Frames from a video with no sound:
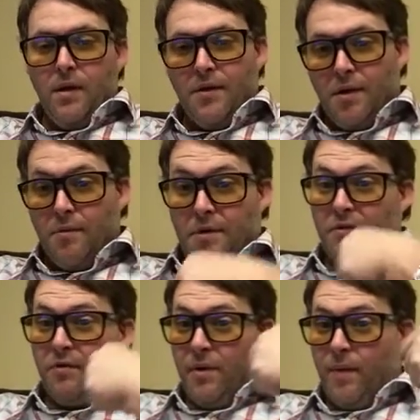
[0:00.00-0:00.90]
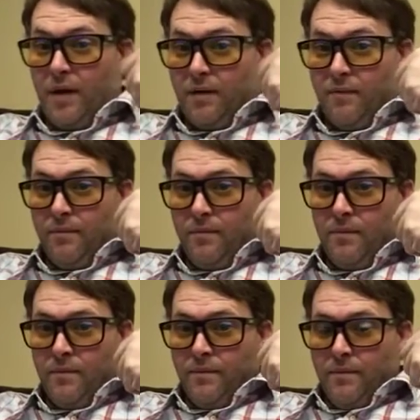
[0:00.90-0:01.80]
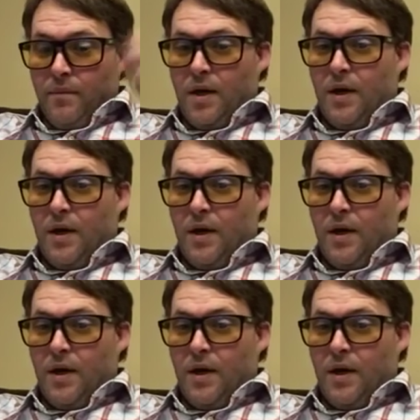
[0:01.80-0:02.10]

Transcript: So I was trimming my